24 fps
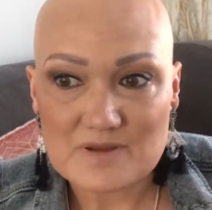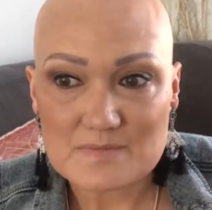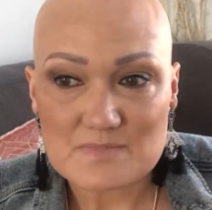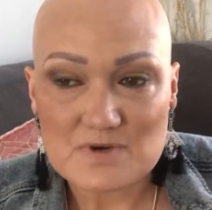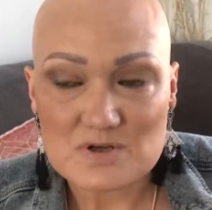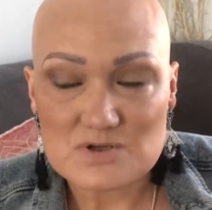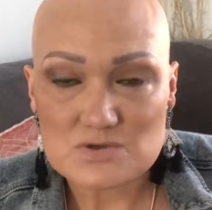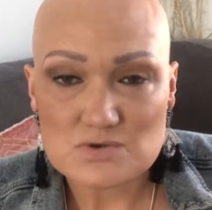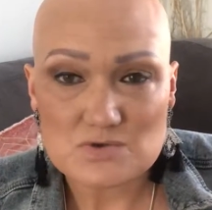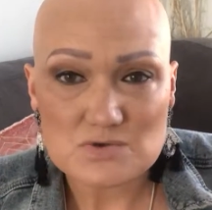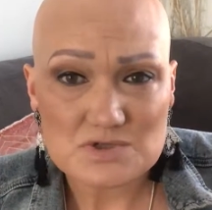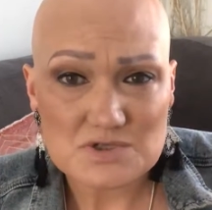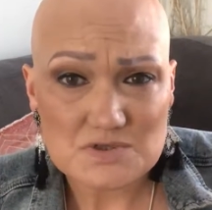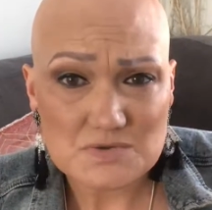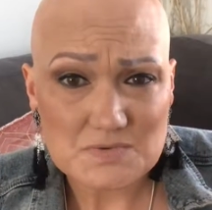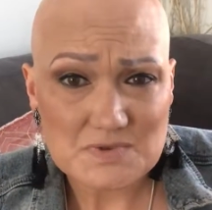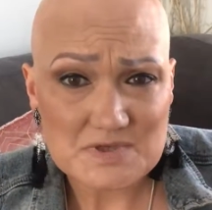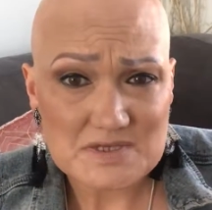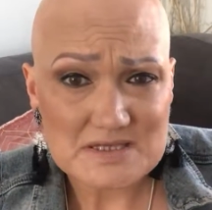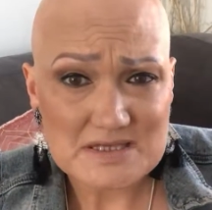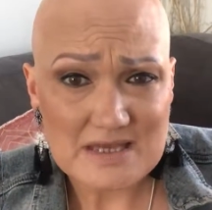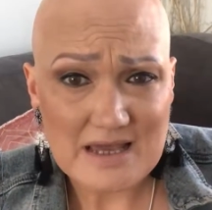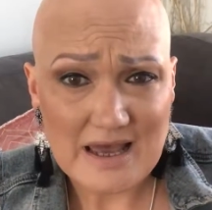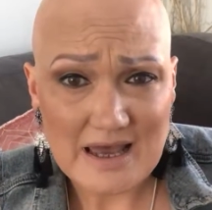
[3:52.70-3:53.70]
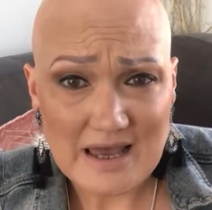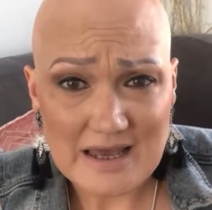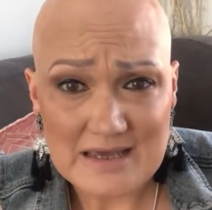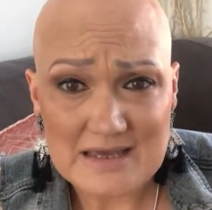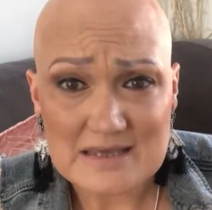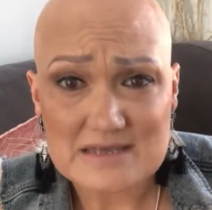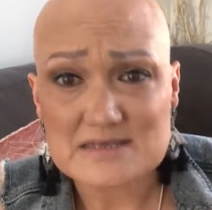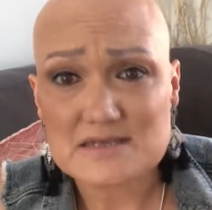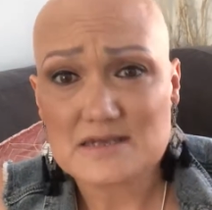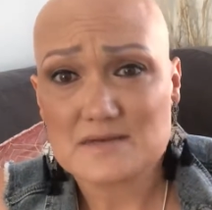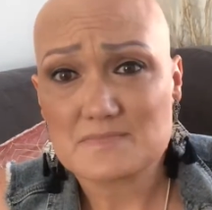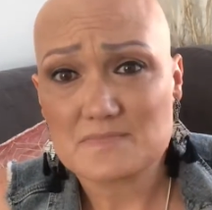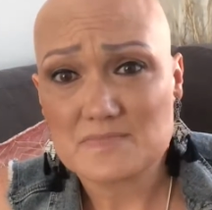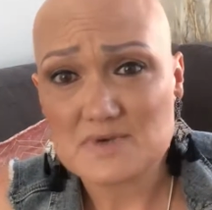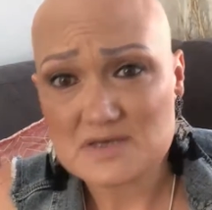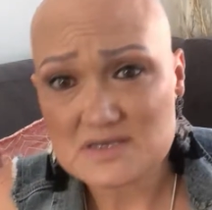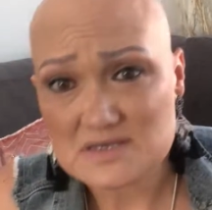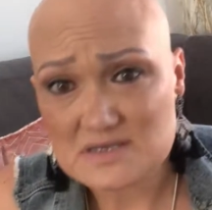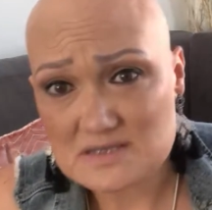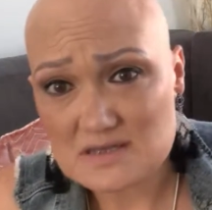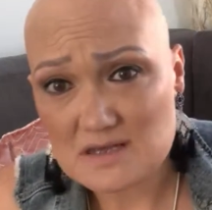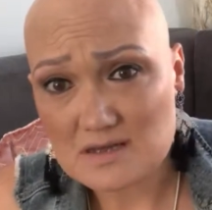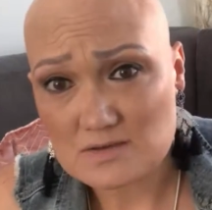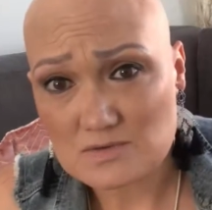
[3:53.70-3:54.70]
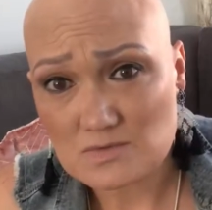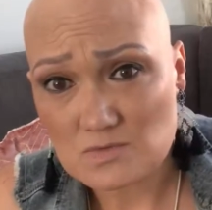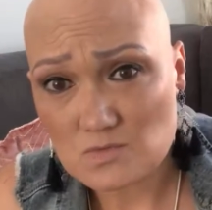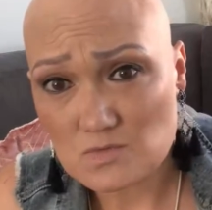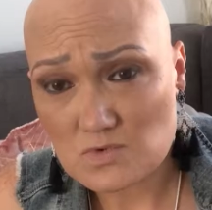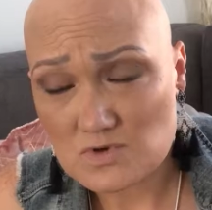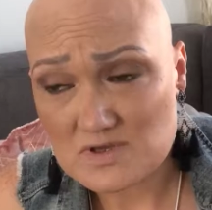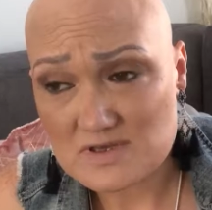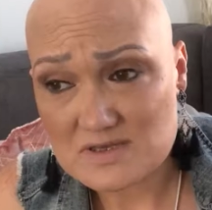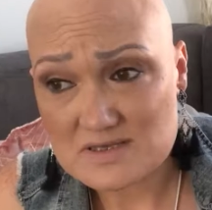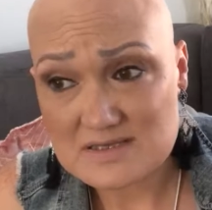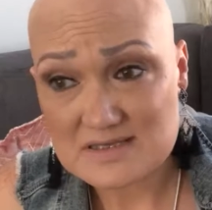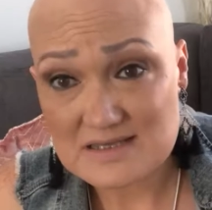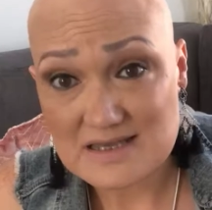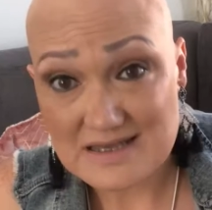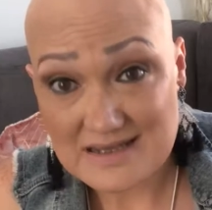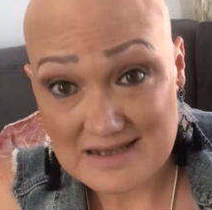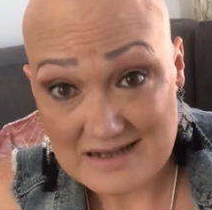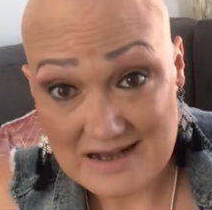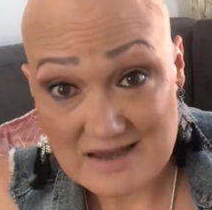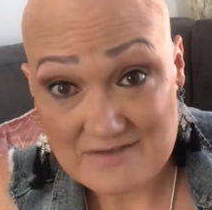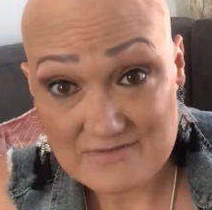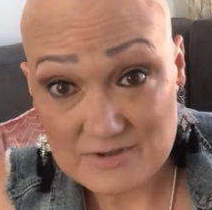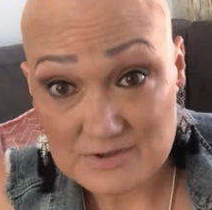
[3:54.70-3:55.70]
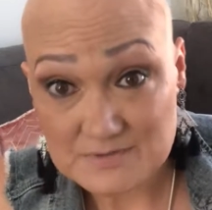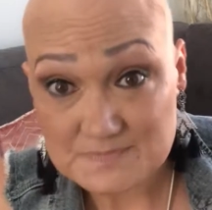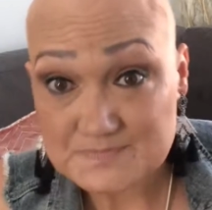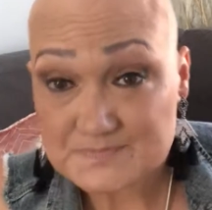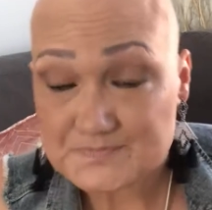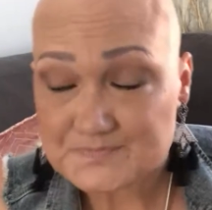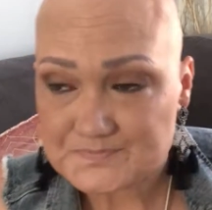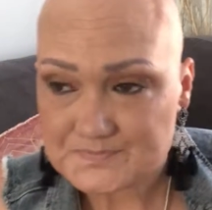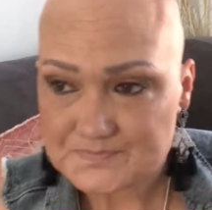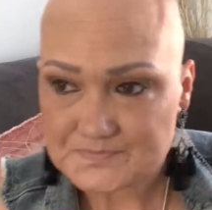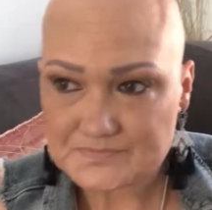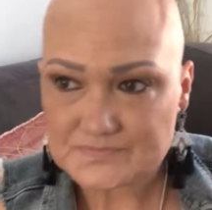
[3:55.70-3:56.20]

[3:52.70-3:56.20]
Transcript: my daughter was 8 and my son was 11.